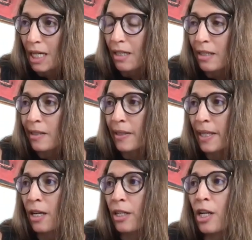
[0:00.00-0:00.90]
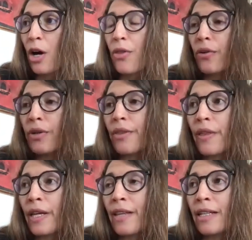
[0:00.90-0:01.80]
Another
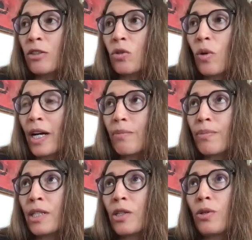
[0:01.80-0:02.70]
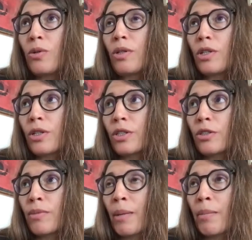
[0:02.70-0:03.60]
thing that is quite peculiar
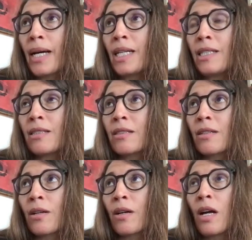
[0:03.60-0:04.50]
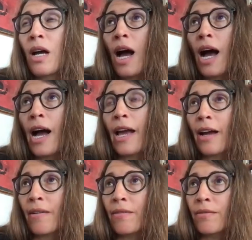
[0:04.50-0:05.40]
to my mind is
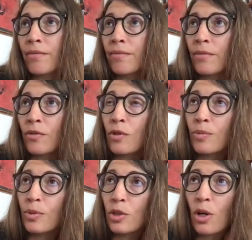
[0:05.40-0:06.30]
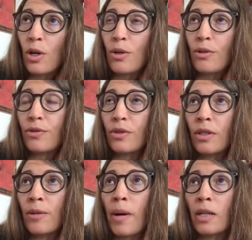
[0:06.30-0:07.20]
I've observed
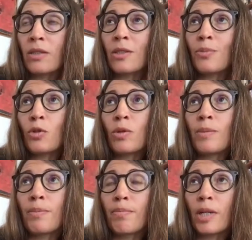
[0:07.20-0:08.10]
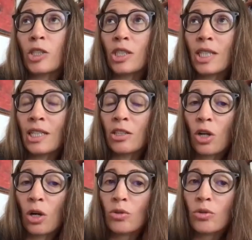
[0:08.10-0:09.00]
participatory budgeting in
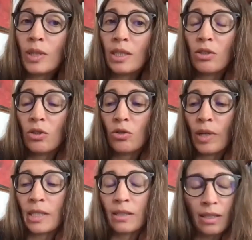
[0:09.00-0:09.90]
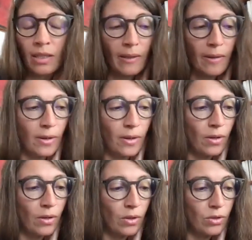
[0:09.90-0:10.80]
Chengdu in Sichuan
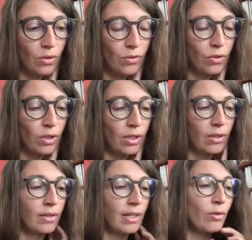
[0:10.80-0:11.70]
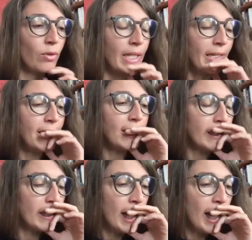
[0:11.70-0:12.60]
also for several
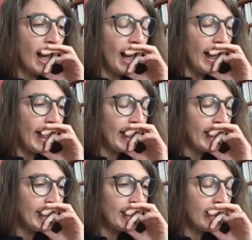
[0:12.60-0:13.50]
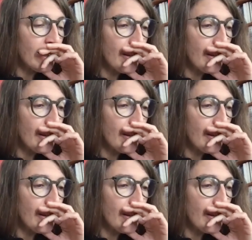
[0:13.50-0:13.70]
years, and